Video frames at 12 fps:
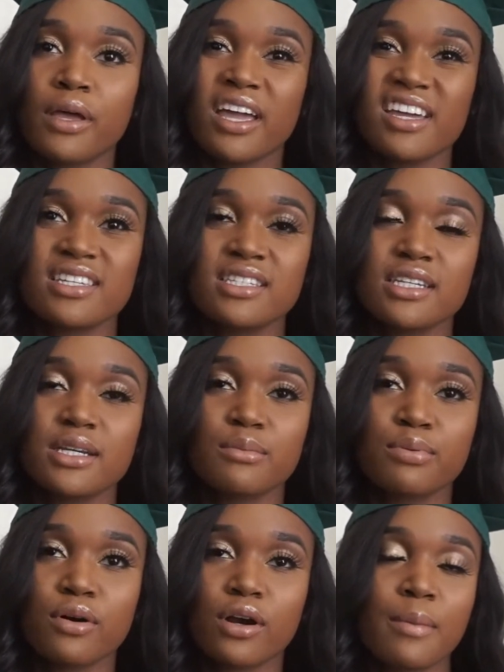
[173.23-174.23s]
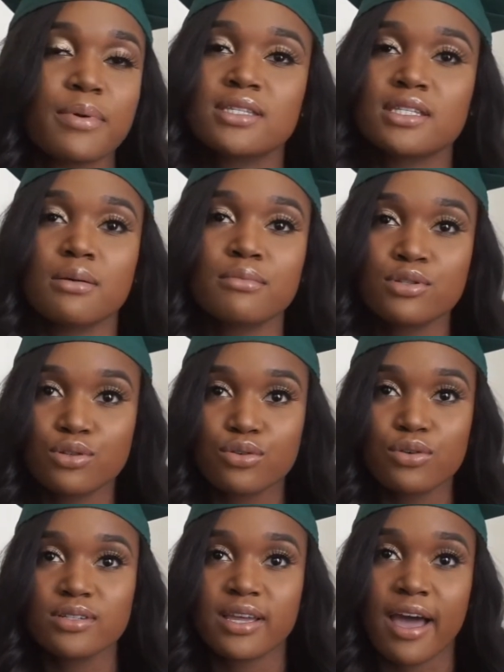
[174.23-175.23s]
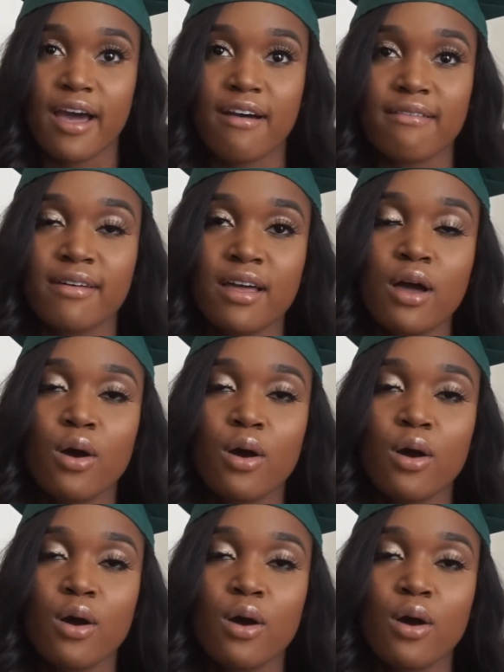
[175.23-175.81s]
ASN program, I mean, some schools have